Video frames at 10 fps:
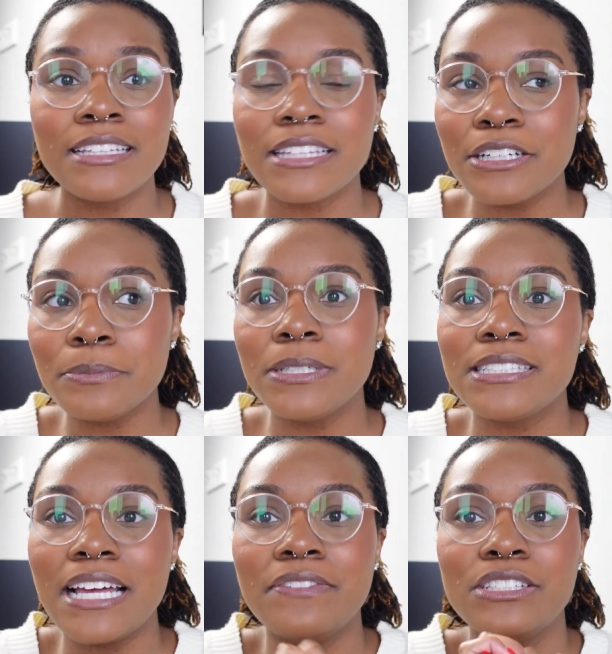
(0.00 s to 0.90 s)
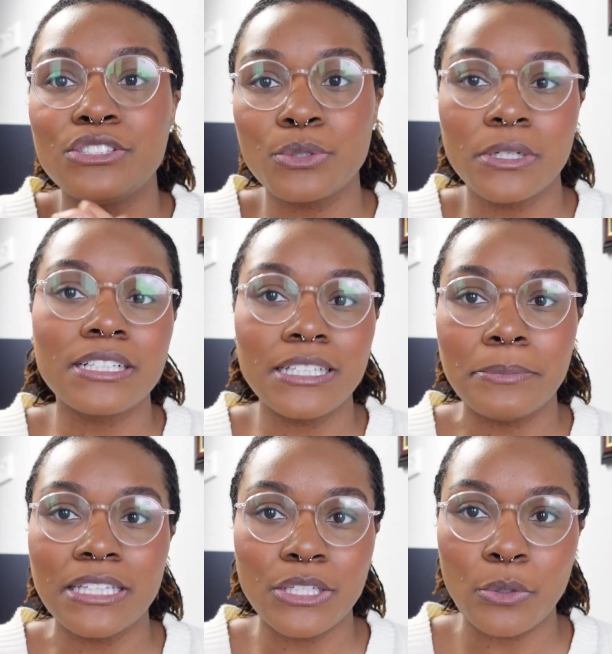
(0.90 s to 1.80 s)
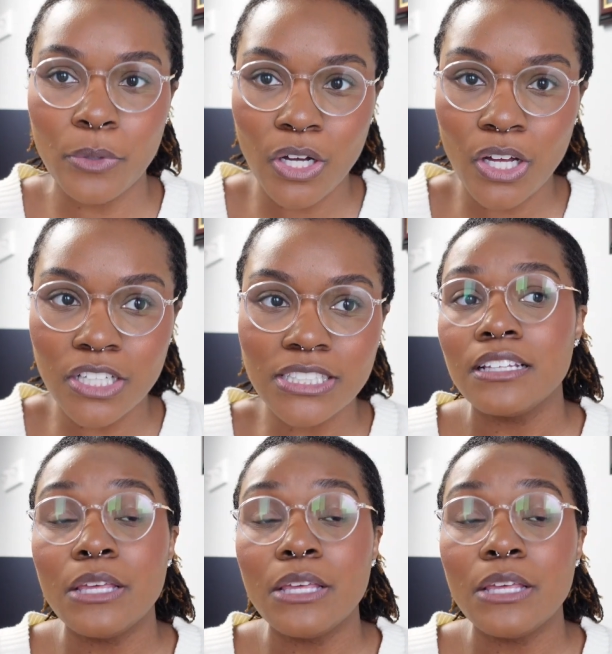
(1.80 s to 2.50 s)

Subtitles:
therapists have historically been lowballed.